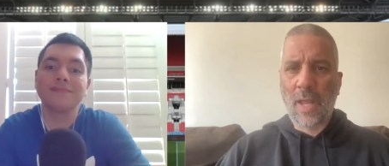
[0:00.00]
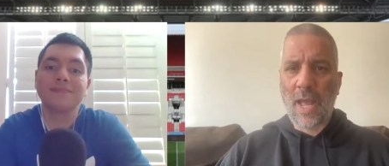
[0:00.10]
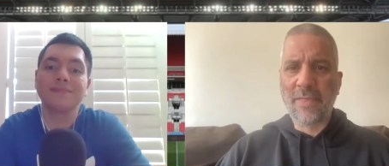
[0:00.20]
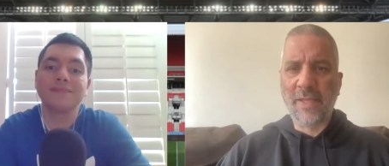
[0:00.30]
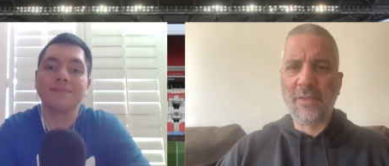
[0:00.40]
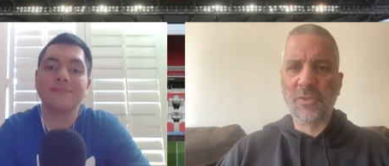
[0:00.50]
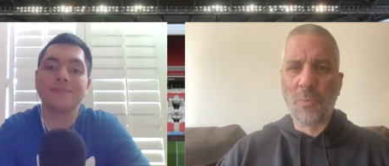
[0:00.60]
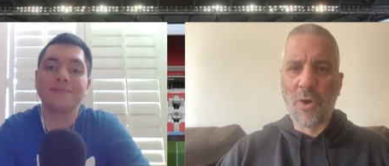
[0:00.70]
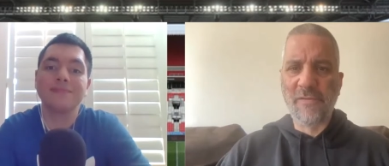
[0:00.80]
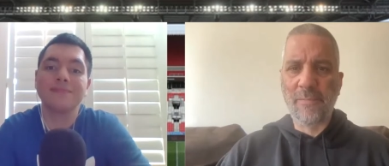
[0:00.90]
Speaker 1: I think there's
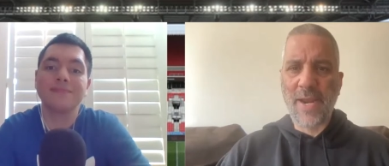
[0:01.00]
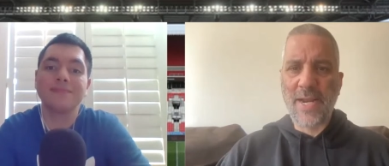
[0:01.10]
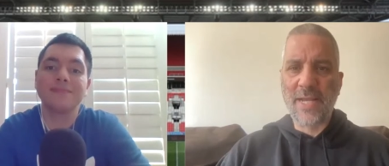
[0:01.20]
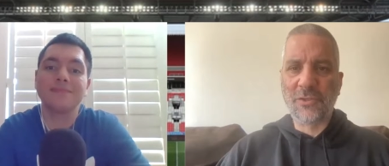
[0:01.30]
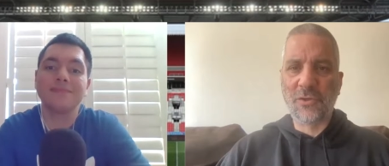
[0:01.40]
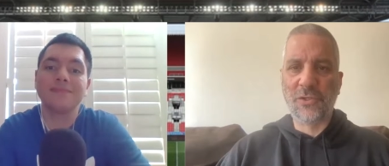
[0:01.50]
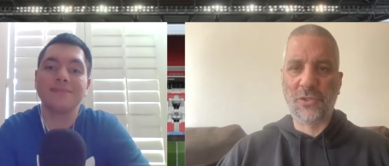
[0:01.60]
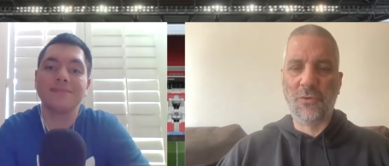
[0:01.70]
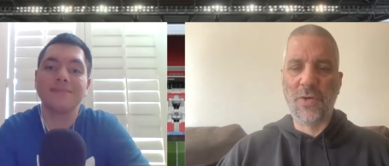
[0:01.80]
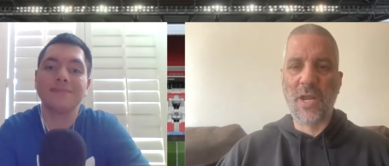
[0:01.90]
more of a media sort of
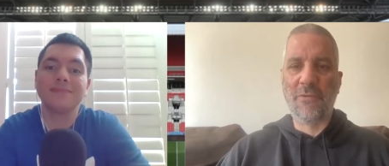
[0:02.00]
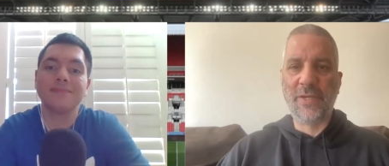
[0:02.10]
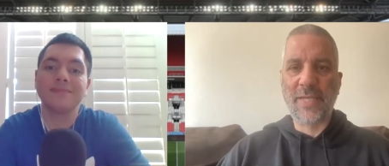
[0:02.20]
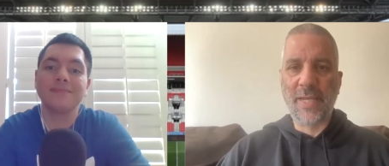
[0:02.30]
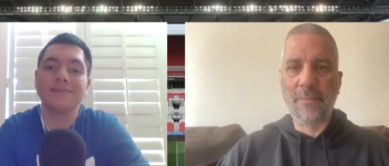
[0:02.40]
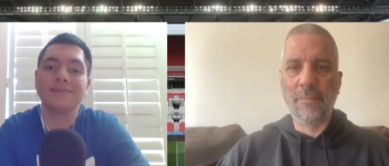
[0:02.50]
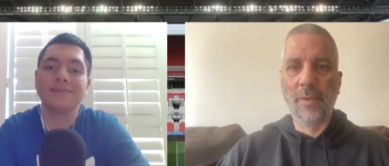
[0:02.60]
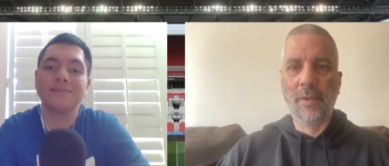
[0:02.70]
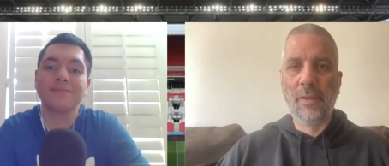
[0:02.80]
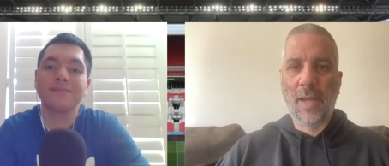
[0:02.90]
scrutiny on the team
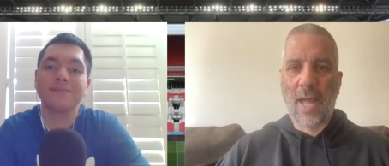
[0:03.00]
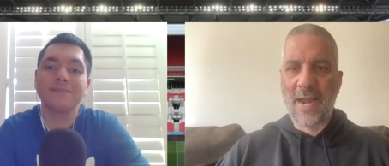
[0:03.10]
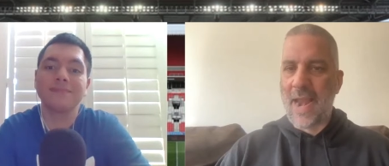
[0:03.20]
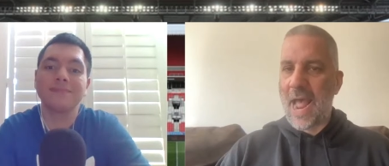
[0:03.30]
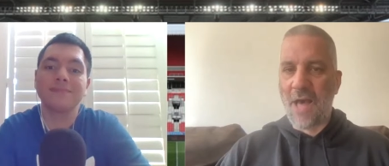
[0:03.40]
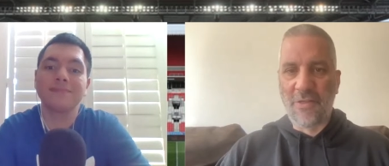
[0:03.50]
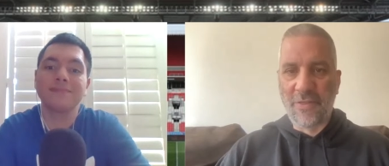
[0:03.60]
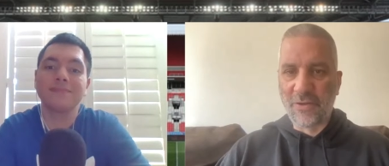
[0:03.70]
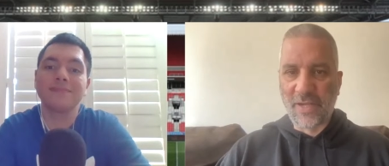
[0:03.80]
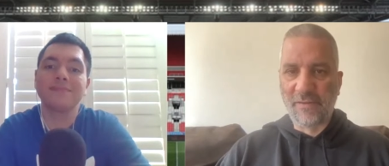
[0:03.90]
uh, now than
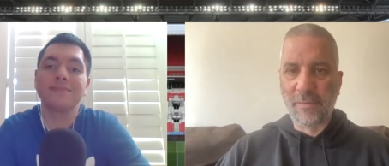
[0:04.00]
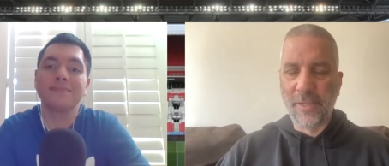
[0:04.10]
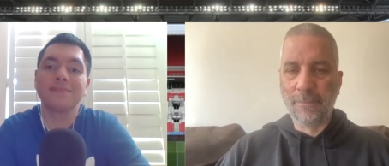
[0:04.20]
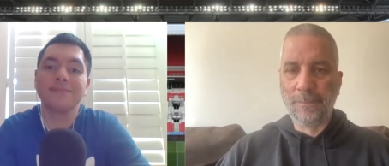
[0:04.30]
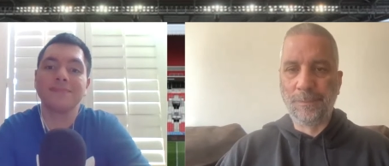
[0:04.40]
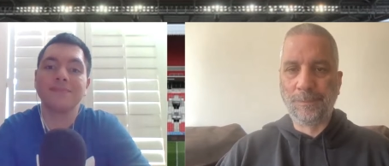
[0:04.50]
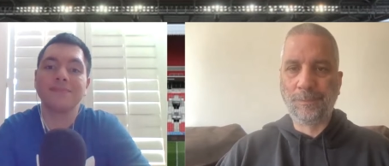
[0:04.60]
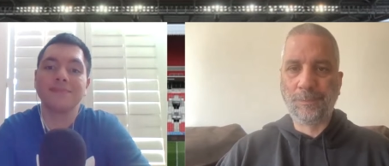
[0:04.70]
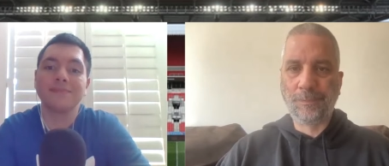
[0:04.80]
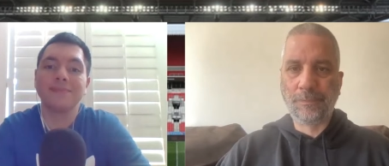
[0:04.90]
there's ever been.
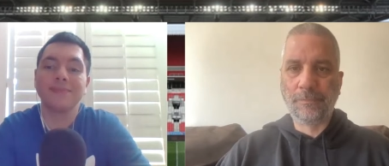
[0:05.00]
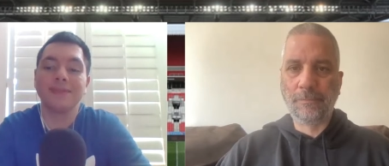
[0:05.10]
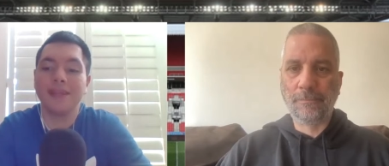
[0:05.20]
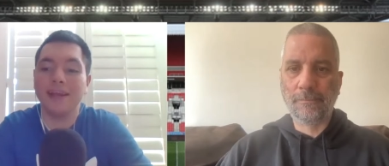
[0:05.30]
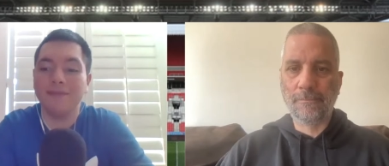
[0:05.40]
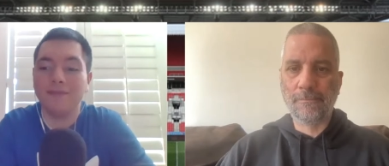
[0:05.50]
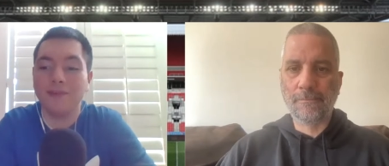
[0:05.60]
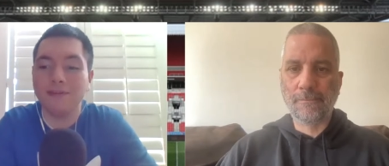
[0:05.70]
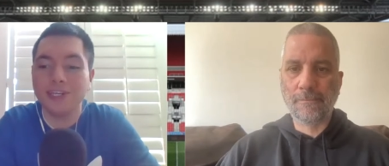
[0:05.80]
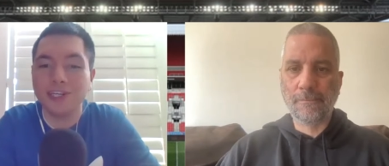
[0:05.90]
Speaker 2: Yeah.
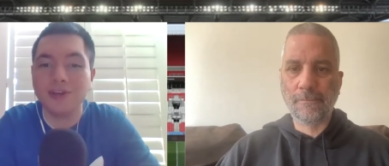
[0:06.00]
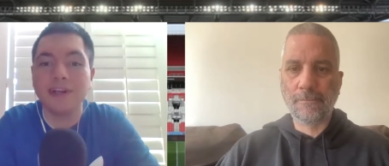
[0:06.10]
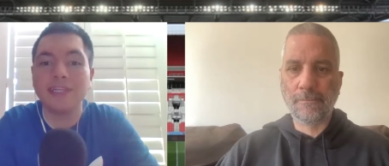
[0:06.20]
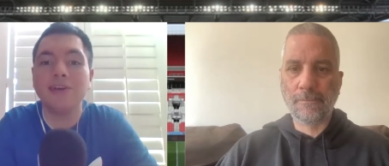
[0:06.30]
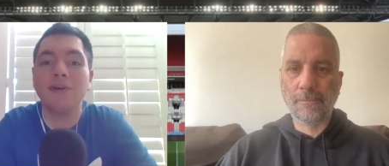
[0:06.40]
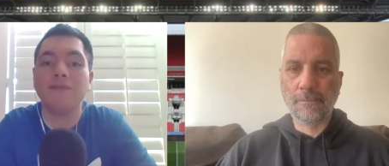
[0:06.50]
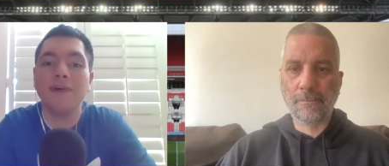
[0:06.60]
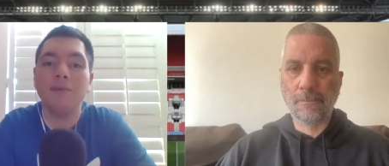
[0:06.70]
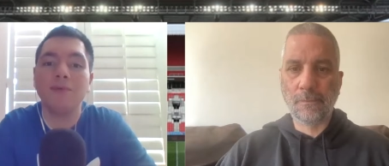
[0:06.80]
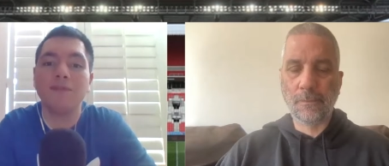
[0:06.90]
For those just joining us here on
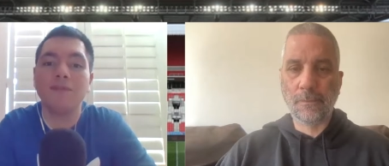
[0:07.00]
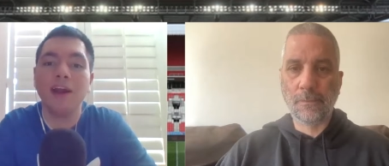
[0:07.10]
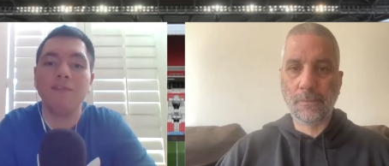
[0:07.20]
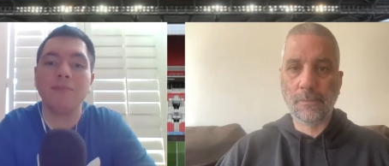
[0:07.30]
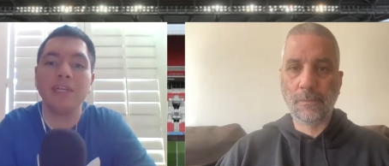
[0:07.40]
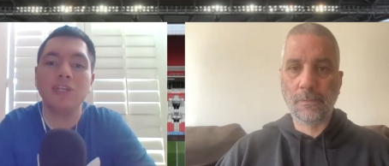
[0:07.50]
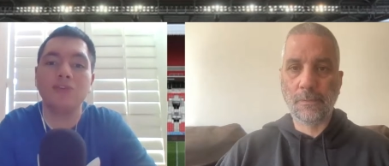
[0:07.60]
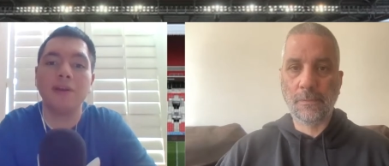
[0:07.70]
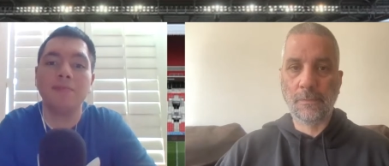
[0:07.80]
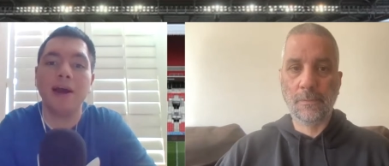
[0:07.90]
Vibe 105, we're being
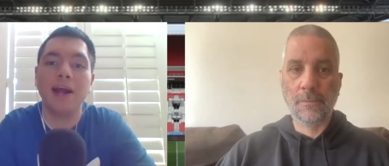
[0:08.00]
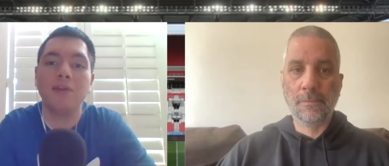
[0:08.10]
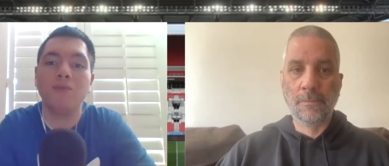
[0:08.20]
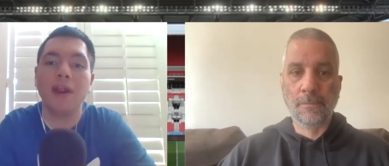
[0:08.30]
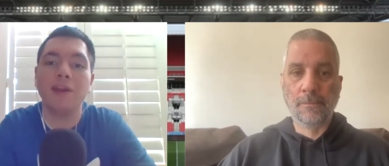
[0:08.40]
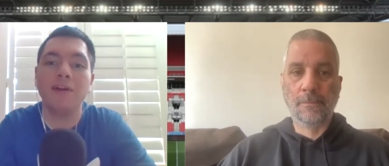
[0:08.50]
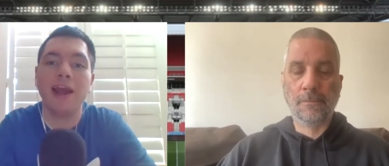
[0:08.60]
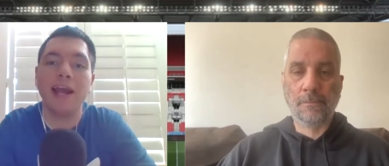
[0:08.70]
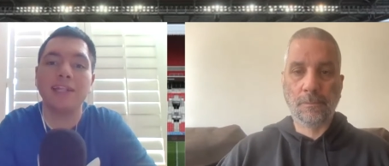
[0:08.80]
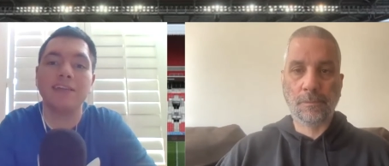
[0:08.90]
joined by writer
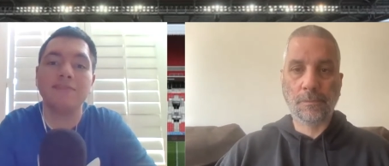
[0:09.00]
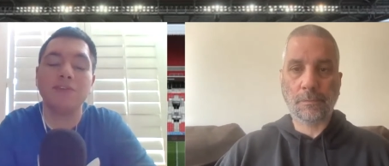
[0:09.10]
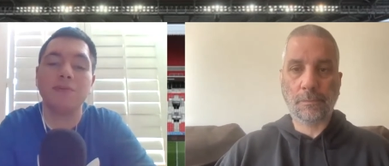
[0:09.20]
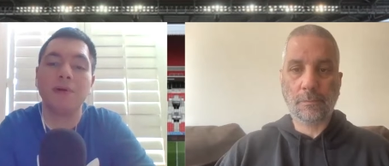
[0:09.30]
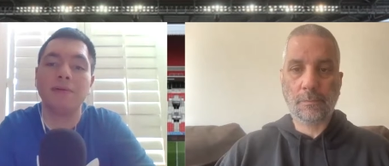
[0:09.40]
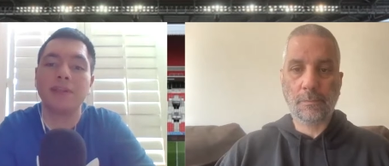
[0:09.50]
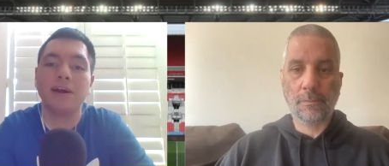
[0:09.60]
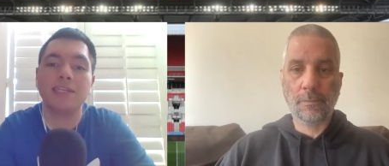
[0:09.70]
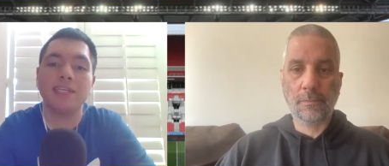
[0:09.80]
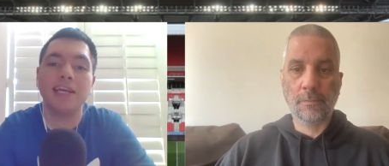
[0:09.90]
at
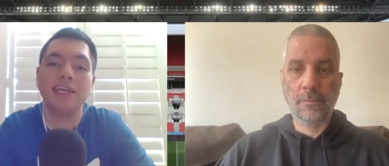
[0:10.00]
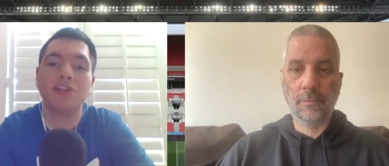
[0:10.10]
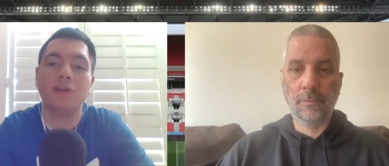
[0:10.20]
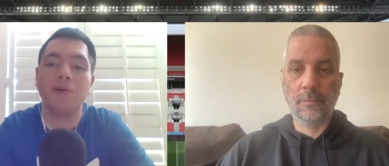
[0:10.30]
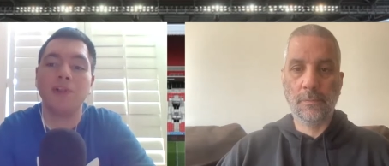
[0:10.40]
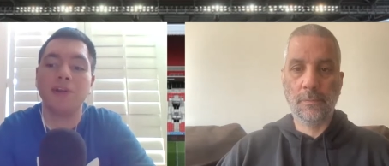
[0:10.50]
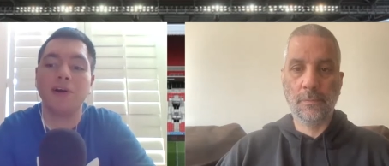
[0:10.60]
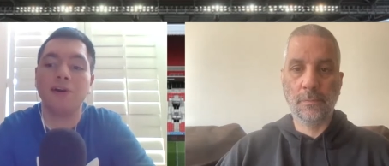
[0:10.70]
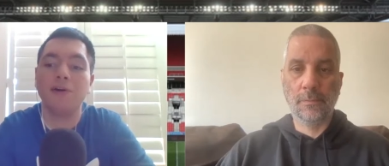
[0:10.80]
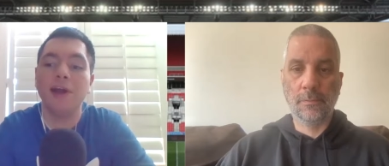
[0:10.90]
tfcrepublic.ca, John
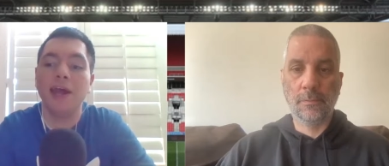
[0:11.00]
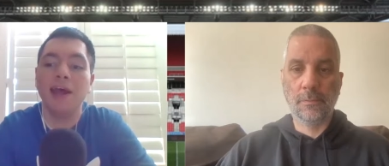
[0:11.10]
Molinaro.